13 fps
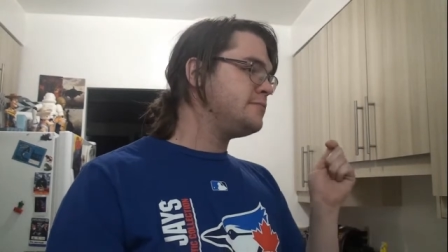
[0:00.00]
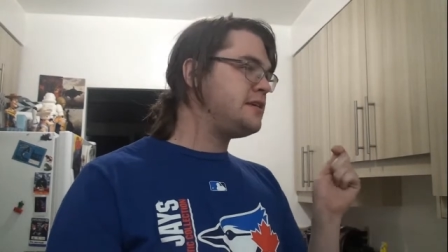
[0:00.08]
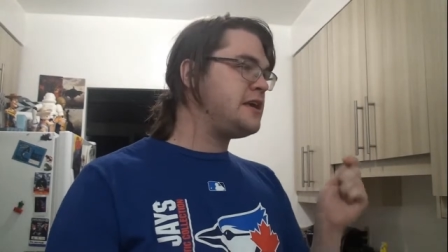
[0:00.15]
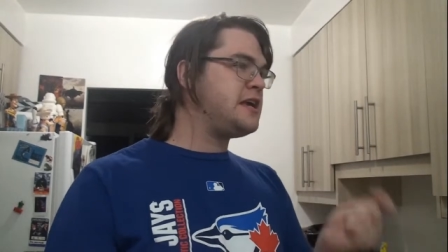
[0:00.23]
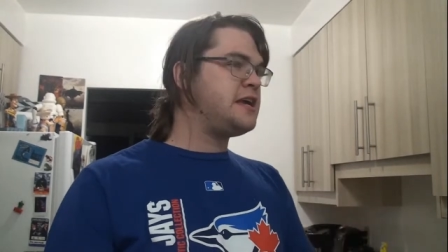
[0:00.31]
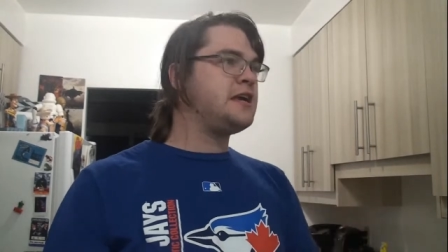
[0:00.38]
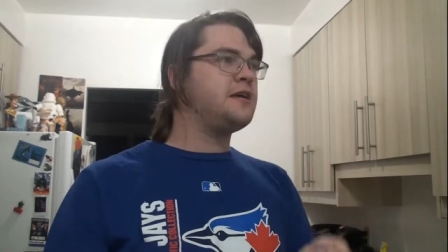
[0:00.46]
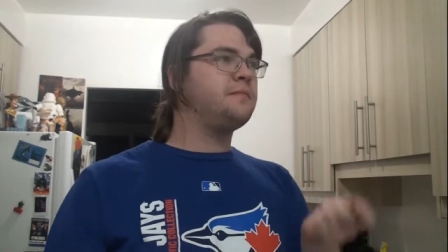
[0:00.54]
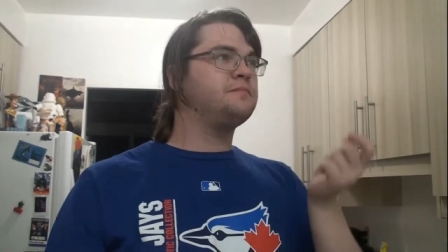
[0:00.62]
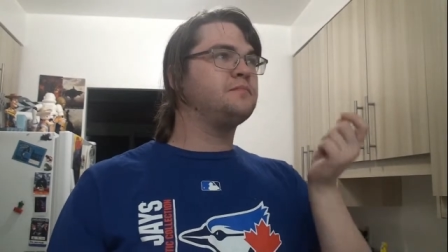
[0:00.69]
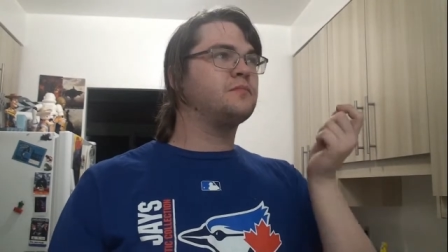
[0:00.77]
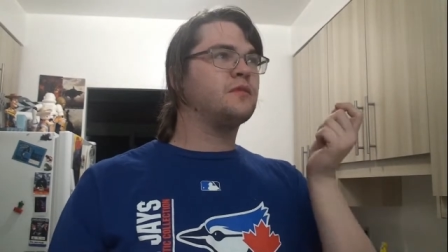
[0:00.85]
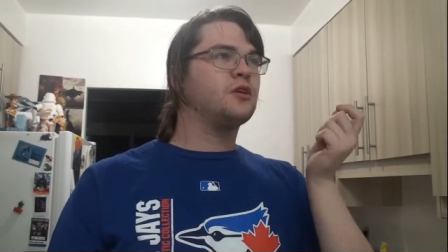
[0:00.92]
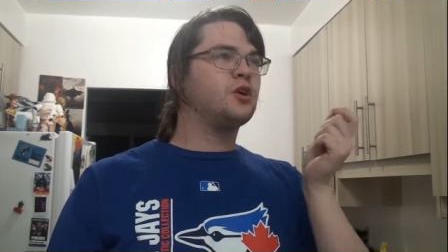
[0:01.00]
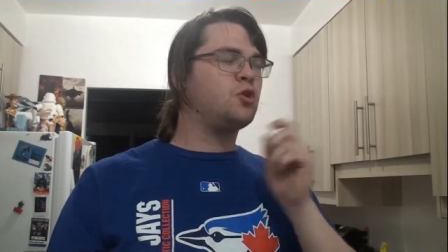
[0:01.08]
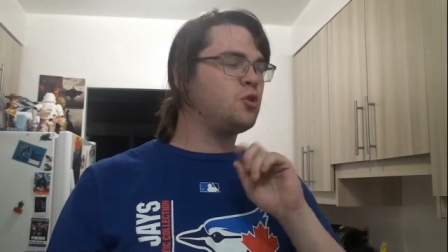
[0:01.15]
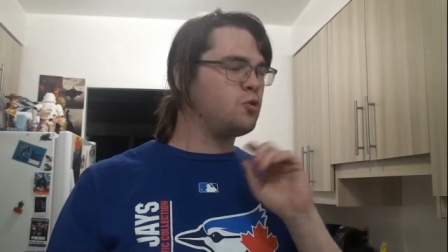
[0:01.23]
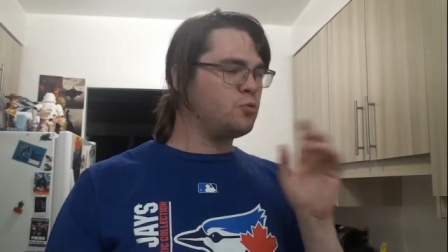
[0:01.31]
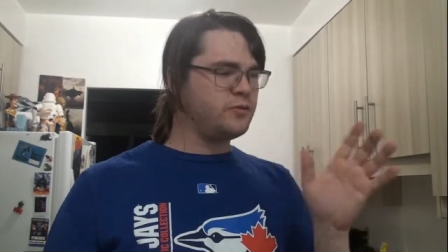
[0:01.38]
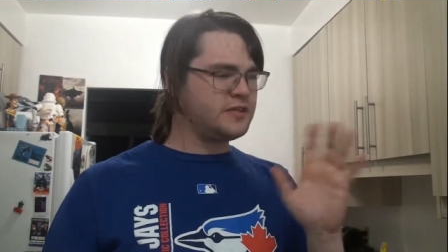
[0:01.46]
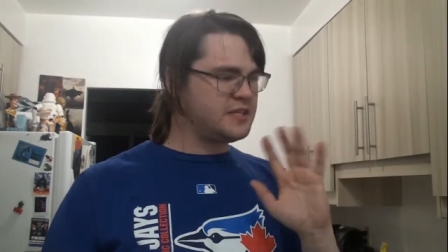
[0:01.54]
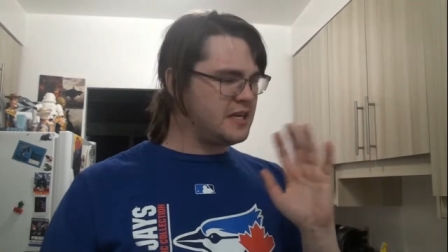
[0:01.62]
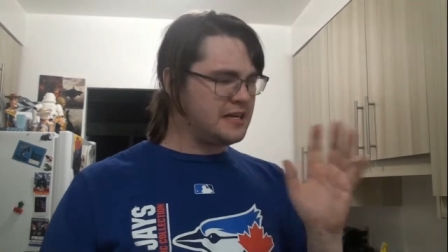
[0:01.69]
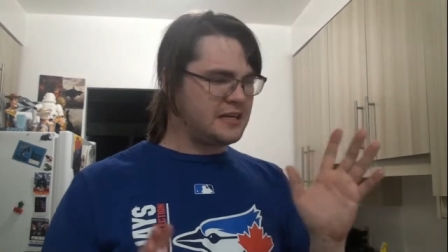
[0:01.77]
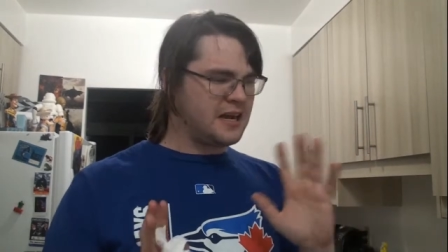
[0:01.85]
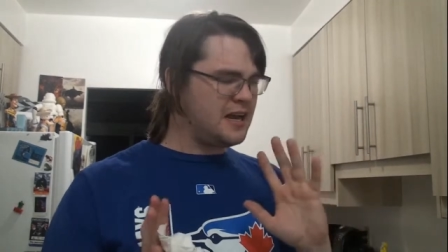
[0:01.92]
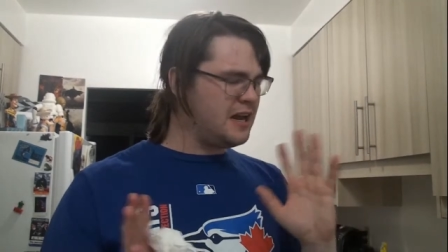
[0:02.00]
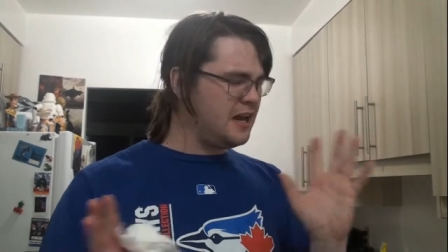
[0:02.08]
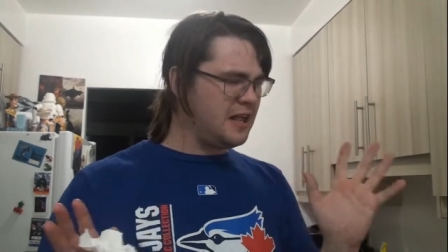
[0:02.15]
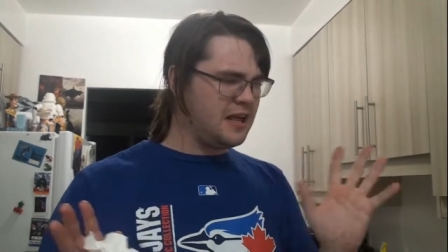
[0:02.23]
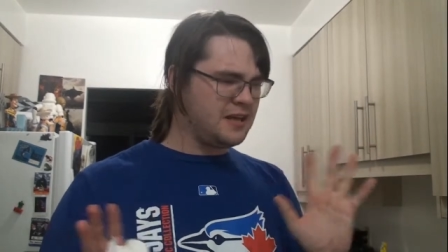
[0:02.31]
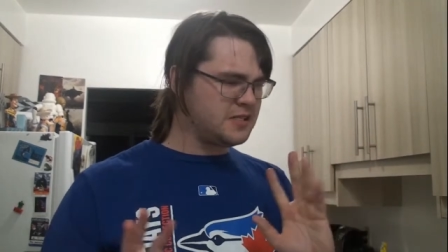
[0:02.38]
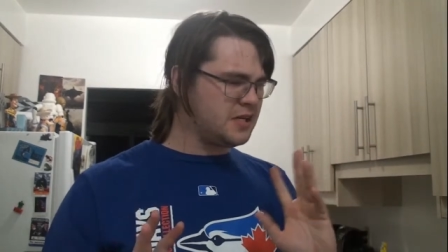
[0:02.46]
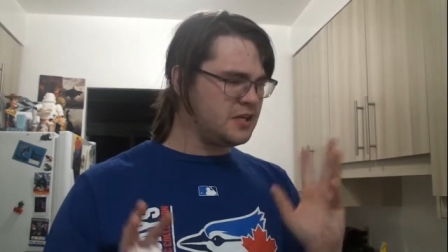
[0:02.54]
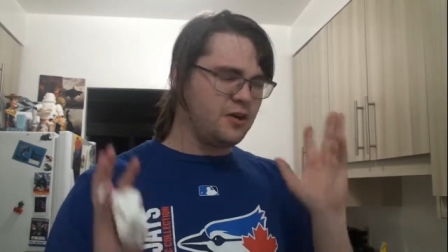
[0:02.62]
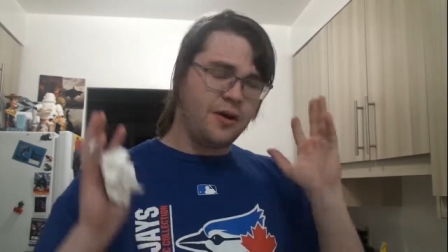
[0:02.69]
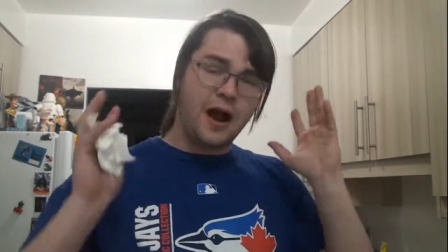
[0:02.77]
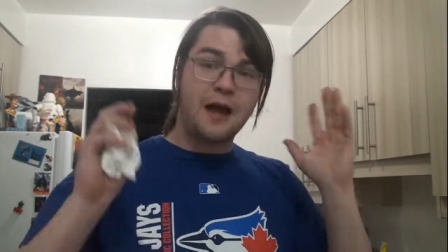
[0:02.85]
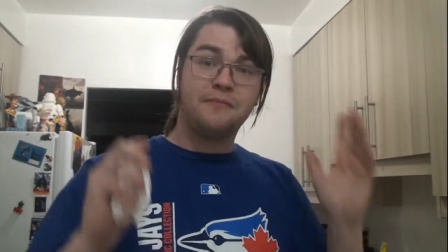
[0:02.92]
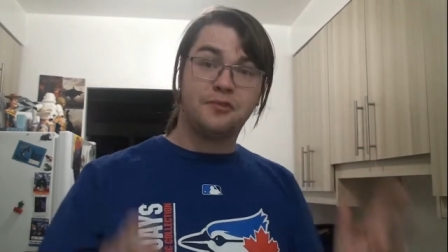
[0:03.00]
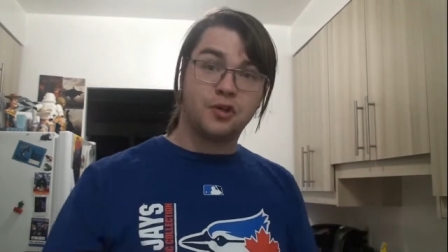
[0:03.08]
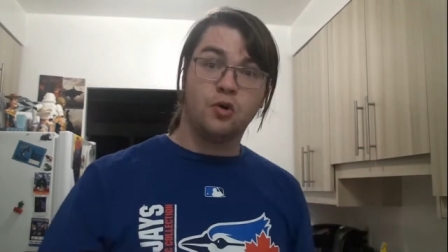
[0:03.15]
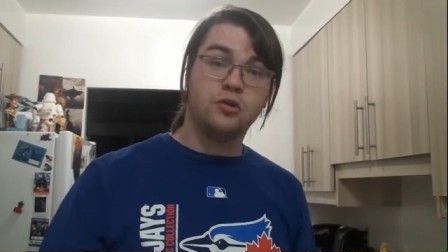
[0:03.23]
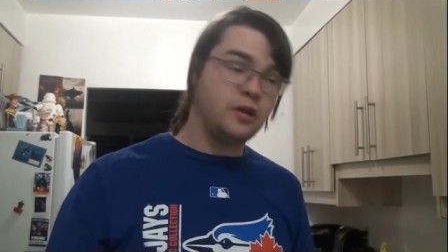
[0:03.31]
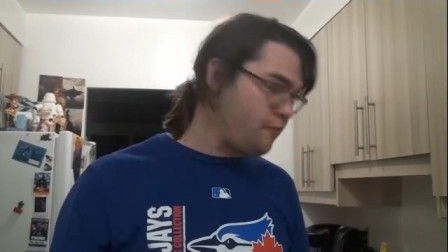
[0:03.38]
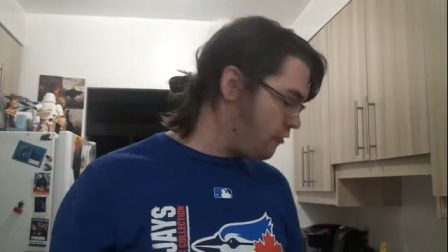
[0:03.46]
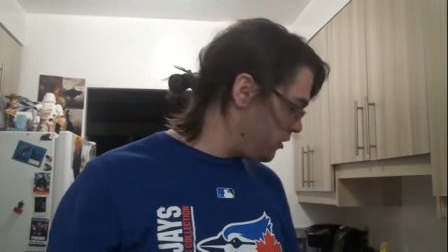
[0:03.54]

the Corsada. You know, I've totally